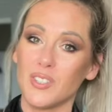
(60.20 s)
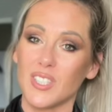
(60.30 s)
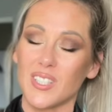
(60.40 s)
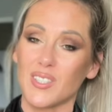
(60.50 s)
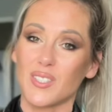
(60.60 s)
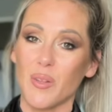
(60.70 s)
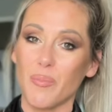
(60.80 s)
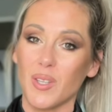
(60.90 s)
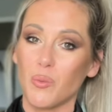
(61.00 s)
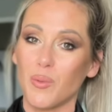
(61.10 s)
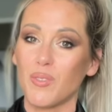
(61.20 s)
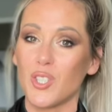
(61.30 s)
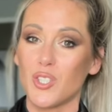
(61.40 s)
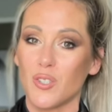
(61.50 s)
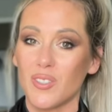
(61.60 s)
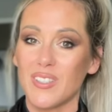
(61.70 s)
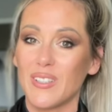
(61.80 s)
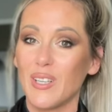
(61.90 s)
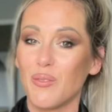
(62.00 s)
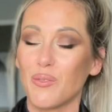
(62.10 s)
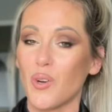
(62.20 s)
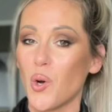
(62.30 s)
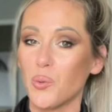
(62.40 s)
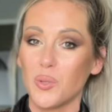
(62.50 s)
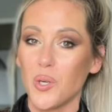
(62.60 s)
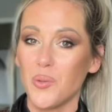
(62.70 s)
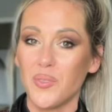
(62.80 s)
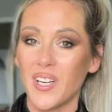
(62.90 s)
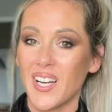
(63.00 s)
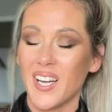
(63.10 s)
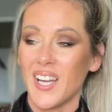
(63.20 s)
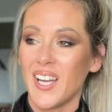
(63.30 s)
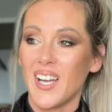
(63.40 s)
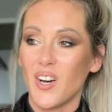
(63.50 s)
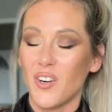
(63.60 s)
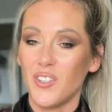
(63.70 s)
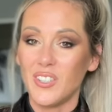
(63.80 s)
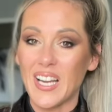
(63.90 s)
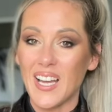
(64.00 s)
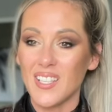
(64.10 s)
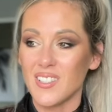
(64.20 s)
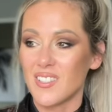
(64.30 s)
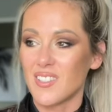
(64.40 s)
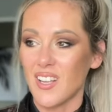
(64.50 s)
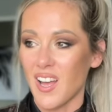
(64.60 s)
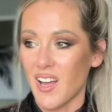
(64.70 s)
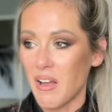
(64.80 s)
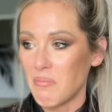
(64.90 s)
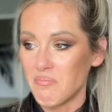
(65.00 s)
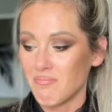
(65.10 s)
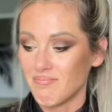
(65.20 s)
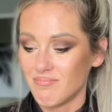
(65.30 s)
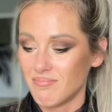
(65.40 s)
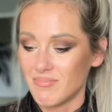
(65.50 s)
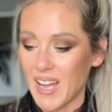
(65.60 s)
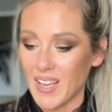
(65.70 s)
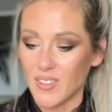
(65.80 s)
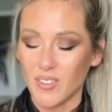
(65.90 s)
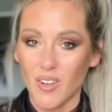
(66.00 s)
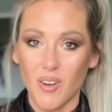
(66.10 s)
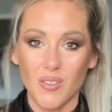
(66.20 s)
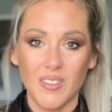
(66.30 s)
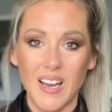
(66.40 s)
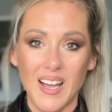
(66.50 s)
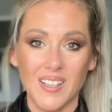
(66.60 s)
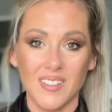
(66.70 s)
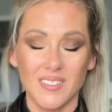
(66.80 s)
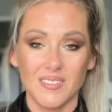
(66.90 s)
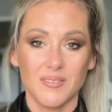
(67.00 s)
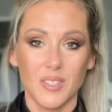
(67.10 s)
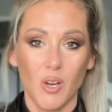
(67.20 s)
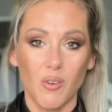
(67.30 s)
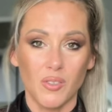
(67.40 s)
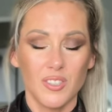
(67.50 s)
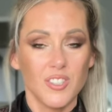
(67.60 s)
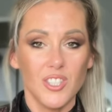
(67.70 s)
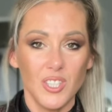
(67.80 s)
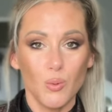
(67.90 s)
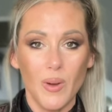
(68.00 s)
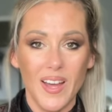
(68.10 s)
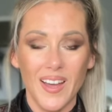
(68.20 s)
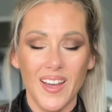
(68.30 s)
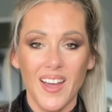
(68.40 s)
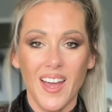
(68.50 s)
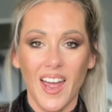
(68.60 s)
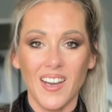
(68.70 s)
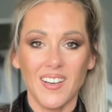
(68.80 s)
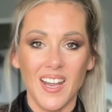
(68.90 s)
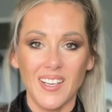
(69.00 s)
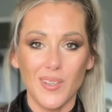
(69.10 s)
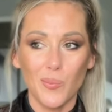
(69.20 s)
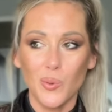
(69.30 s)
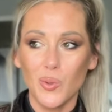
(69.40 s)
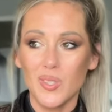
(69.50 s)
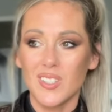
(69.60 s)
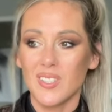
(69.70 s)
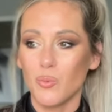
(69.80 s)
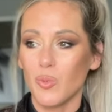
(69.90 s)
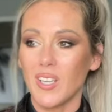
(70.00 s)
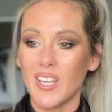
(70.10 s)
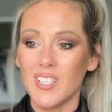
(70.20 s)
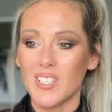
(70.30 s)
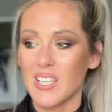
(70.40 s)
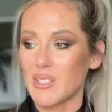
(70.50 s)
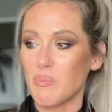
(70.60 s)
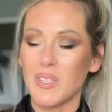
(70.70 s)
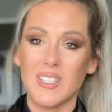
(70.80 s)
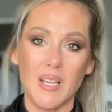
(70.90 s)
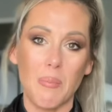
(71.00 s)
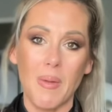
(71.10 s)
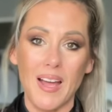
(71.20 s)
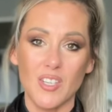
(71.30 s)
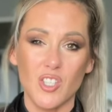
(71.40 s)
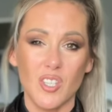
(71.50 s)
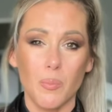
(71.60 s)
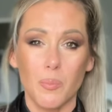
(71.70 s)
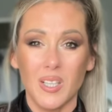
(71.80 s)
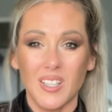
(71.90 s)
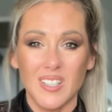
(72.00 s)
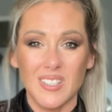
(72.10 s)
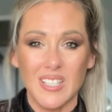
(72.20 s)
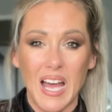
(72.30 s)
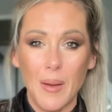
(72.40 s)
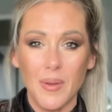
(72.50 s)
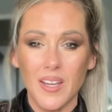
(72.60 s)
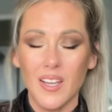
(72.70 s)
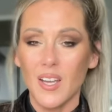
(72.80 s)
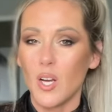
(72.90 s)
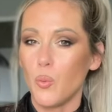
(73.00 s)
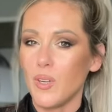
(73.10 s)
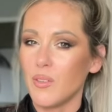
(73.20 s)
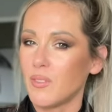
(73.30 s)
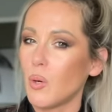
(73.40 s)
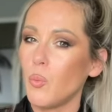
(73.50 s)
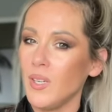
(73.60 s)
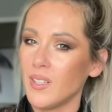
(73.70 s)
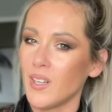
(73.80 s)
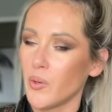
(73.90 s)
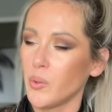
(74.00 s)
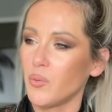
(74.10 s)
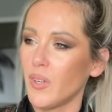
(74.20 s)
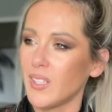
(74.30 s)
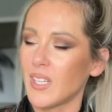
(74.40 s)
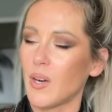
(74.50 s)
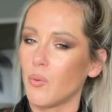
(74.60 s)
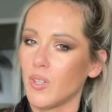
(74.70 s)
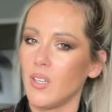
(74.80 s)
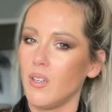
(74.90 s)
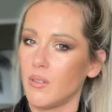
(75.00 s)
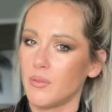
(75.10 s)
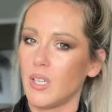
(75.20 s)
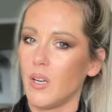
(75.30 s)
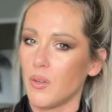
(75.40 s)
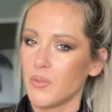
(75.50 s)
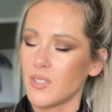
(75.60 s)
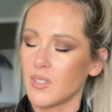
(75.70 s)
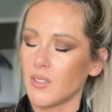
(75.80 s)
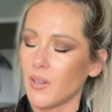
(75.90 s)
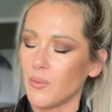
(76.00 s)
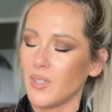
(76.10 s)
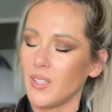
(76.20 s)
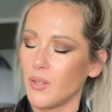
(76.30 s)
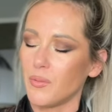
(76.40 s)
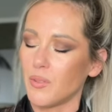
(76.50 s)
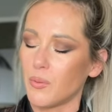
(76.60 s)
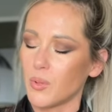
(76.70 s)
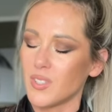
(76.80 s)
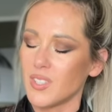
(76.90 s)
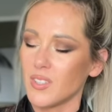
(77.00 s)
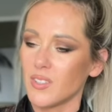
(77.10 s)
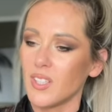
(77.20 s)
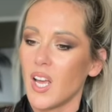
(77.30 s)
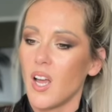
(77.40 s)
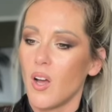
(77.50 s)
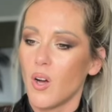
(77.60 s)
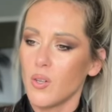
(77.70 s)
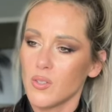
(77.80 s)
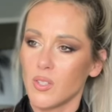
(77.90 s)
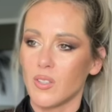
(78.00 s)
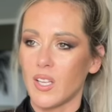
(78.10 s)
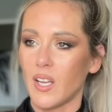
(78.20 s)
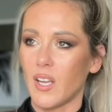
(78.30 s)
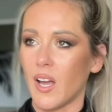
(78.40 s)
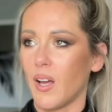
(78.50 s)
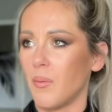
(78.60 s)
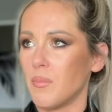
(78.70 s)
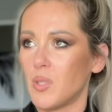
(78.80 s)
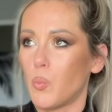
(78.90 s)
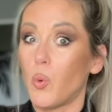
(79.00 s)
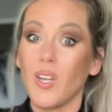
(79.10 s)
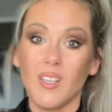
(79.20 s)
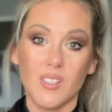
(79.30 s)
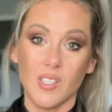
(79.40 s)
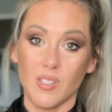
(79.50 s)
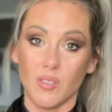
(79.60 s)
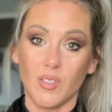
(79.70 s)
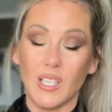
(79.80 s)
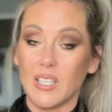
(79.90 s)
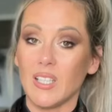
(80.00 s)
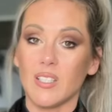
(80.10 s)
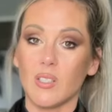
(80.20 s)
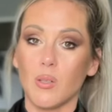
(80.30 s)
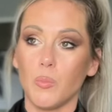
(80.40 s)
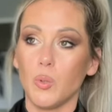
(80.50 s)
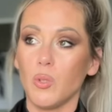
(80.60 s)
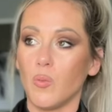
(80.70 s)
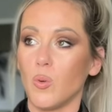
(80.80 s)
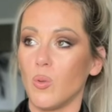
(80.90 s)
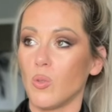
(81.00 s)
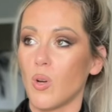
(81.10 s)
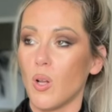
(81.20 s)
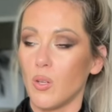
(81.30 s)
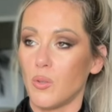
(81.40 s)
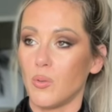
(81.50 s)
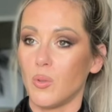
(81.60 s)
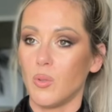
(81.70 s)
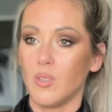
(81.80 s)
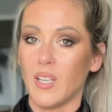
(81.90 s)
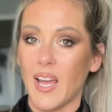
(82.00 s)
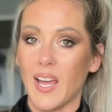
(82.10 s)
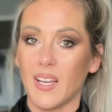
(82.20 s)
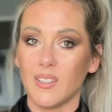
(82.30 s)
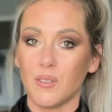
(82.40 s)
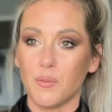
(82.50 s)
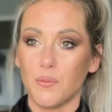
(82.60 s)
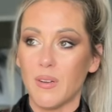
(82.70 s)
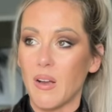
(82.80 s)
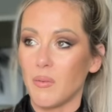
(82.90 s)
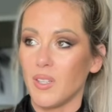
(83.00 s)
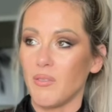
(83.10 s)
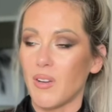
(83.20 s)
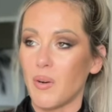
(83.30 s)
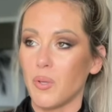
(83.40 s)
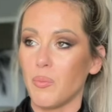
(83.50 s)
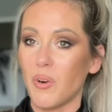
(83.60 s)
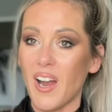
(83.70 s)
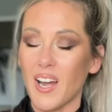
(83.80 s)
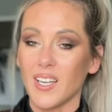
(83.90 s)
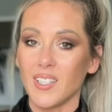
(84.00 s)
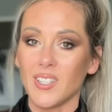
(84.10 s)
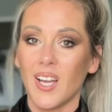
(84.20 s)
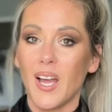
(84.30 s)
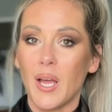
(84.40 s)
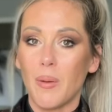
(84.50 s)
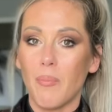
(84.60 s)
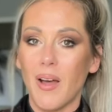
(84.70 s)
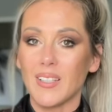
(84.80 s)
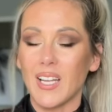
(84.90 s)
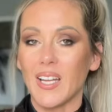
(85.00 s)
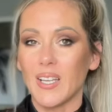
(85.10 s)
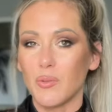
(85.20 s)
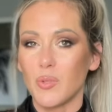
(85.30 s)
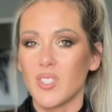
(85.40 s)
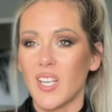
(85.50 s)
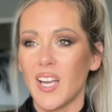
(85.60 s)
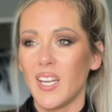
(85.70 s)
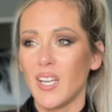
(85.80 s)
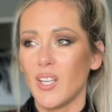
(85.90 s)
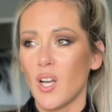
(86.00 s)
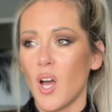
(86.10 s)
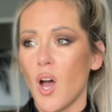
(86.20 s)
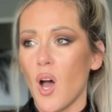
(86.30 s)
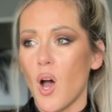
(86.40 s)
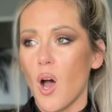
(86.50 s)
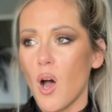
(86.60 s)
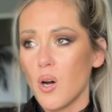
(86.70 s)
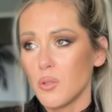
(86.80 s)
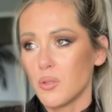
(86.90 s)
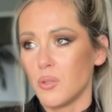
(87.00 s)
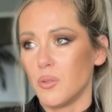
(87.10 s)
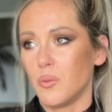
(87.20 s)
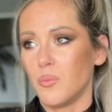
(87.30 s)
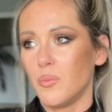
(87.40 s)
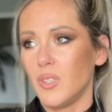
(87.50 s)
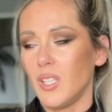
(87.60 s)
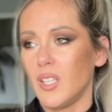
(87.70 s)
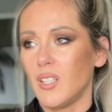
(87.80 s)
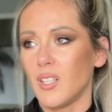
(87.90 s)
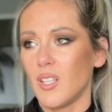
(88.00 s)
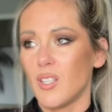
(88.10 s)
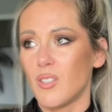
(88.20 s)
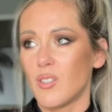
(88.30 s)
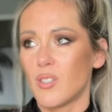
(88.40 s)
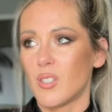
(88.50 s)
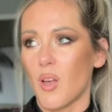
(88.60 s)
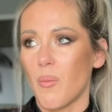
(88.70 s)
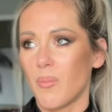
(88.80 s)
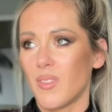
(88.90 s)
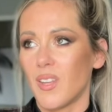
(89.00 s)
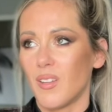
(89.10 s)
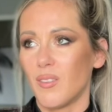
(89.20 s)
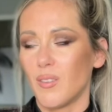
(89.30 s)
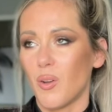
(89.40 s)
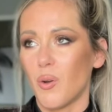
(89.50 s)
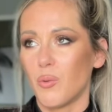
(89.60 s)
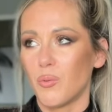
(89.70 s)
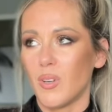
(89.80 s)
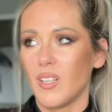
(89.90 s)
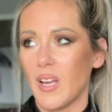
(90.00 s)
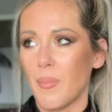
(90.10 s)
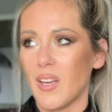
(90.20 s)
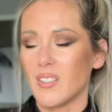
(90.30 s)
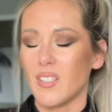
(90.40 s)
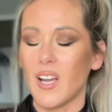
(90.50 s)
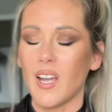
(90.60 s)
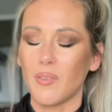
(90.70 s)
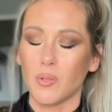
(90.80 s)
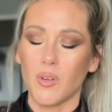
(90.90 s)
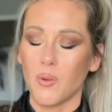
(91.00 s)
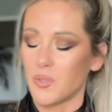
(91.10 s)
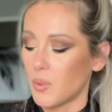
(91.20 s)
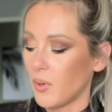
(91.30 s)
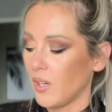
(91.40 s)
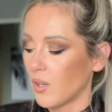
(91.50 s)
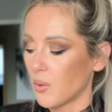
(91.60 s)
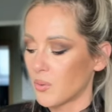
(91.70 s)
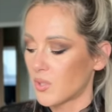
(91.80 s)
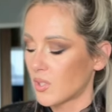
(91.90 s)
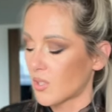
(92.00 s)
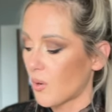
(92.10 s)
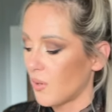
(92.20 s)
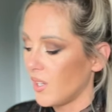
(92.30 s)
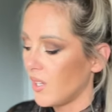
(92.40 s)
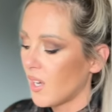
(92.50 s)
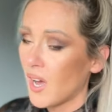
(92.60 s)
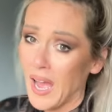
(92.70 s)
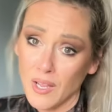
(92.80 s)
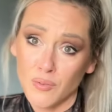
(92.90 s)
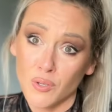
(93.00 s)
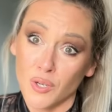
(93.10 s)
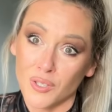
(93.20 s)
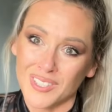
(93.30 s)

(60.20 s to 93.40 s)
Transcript: just something with the short sleeve, coat over, or nice, long knitwear. And then the boots, we can just mix and match a bit summer with the winter outfit. I really love the fall season. Also the spring season, it is beautiful, colorful and very, very bright. But I have to say that the autumn, it is something really amazing. I have to close the windows, sorry, I forgot.